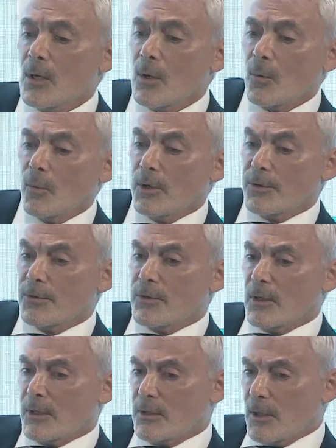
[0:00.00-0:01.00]
with
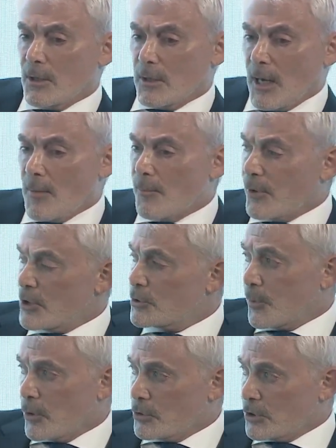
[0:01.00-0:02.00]
the M-Bridge
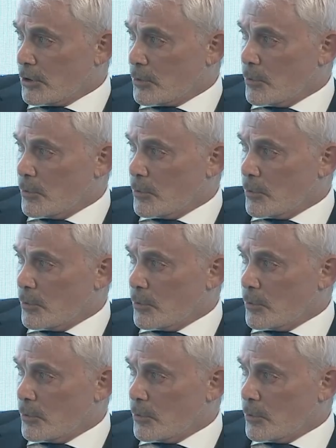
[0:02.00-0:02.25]
project,